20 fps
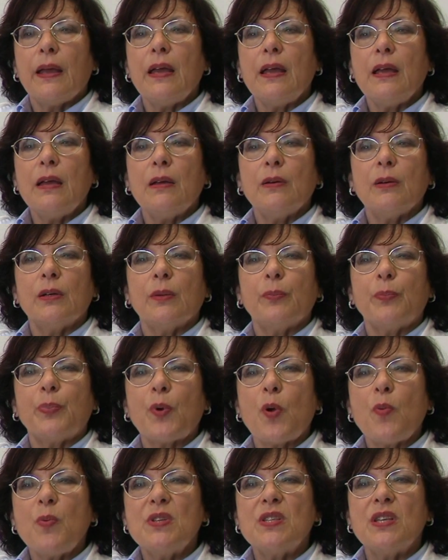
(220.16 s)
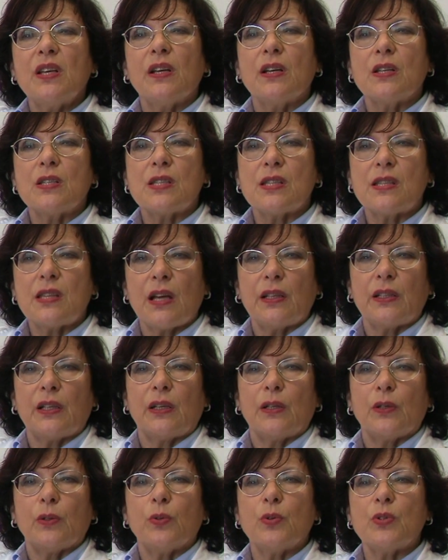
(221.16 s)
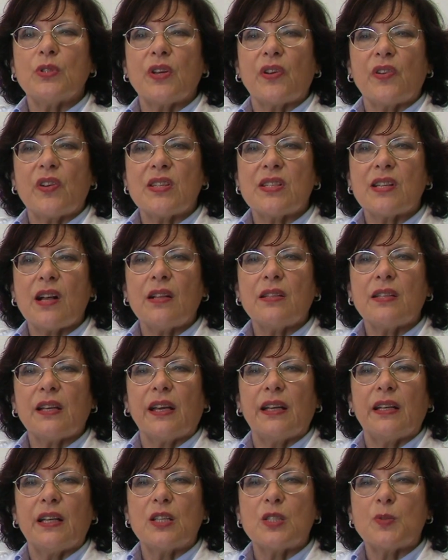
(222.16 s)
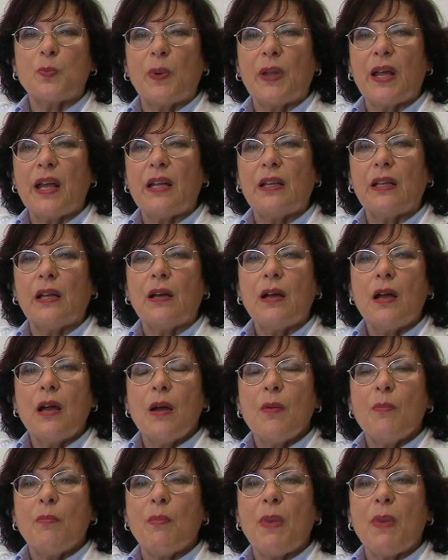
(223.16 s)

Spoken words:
a promising study whose results can explain